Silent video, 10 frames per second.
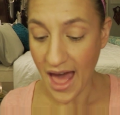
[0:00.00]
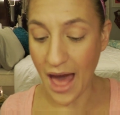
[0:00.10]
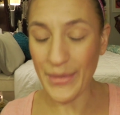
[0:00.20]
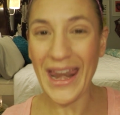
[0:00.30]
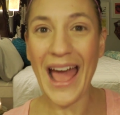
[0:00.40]

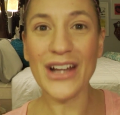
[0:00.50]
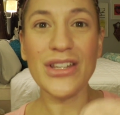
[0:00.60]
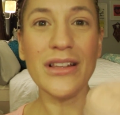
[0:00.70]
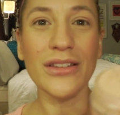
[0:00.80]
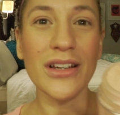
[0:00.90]
It
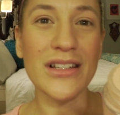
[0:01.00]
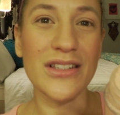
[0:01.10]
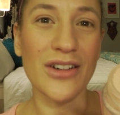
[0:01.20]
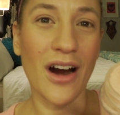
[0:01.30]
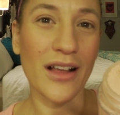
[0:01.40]
actually looks
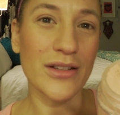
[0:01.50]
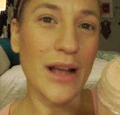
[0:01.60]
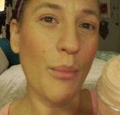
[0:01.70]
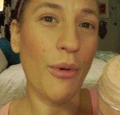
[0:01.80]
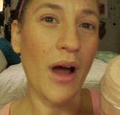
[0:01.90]
dark. It looks
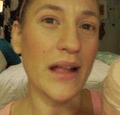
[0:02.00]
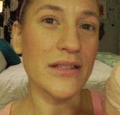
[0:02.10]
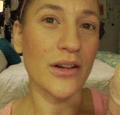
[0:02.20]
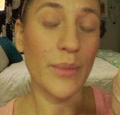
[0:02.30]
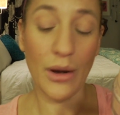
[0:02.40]
like a
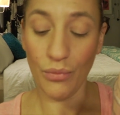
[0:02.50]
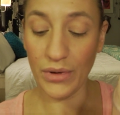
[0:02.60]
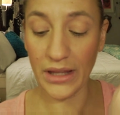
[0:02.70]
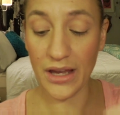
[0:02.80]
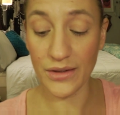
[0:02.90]
bronzer, but it
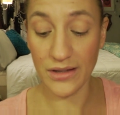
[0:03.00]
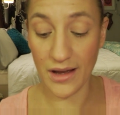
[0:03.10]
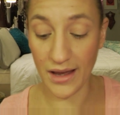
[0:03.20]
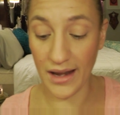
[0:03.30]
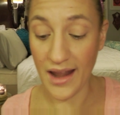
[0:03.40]
really goes
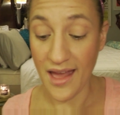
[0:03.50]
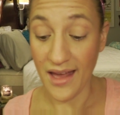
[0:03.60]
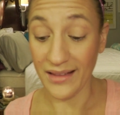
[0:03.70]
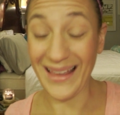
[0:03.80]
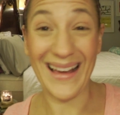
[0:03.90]
on
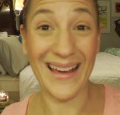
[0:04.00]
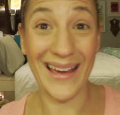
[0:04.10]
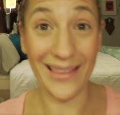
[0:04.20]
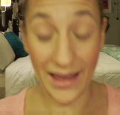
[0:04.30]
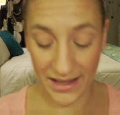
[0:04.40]
like a
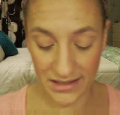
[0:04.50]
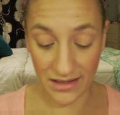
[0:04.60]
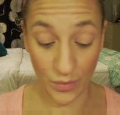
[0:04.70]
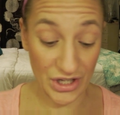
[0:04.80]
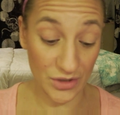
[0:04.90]
highlights,
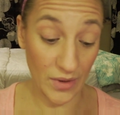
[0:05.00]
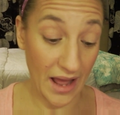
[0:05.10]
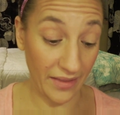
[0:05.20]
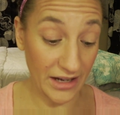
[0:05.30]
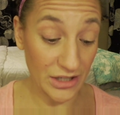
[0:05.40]
which is what
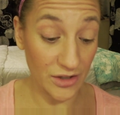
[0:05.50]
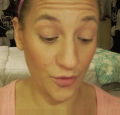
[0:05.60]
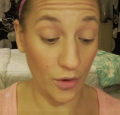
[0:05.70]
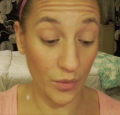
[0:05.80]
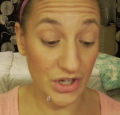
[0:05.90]
I like to use it
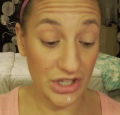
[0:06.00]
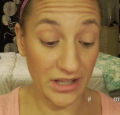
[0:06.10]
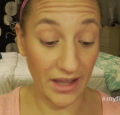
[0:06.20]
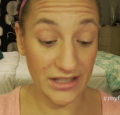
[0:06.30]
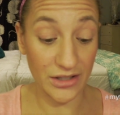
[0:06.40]
for and what
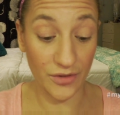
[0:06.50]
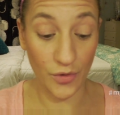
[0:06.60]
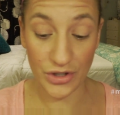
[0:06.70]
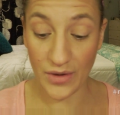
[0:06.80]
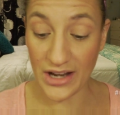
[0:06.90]
she likes to use it
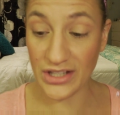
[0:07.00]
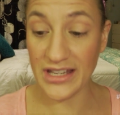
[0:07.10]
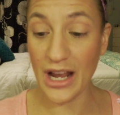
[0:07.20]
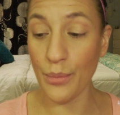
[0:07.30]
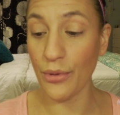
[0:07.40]
for. So I just
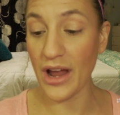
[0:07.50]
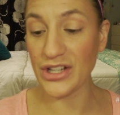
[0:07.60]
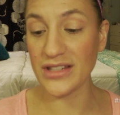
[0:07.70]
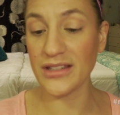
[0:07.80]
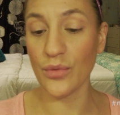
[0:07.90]
take a
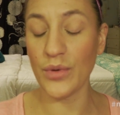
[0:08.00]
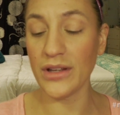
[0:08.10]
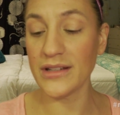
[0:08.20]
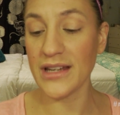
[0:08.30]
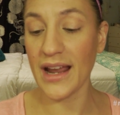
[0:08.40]
brush. This is the
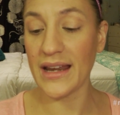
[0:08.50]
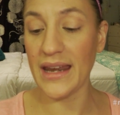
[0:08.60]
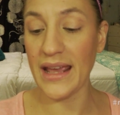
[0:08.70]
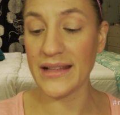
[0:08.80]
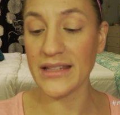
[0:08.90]
Real
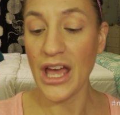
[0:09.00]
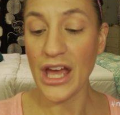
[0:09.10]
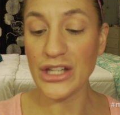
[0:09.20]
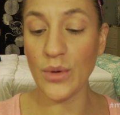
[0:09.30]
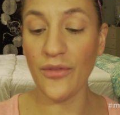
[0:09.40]

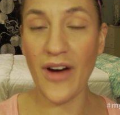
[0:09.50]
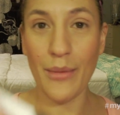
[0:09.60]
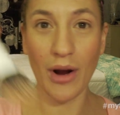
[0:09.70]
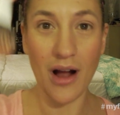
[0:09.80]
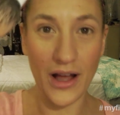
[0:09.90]
Techniques Duo
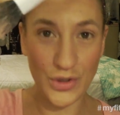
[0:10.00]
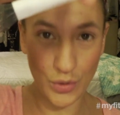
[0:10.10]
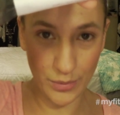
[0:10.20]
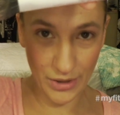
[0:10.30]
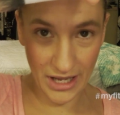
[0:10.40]
Fiber
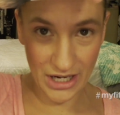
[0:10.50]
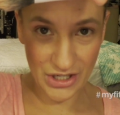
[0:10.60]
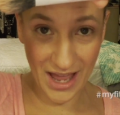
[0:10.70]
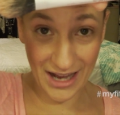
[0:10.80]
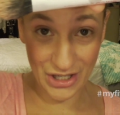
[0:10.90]
Contour
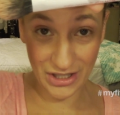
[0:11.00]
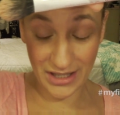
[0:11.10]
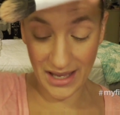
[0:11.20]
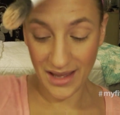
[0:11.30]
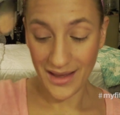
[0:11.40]
Brush,
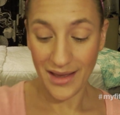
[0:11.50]
actually.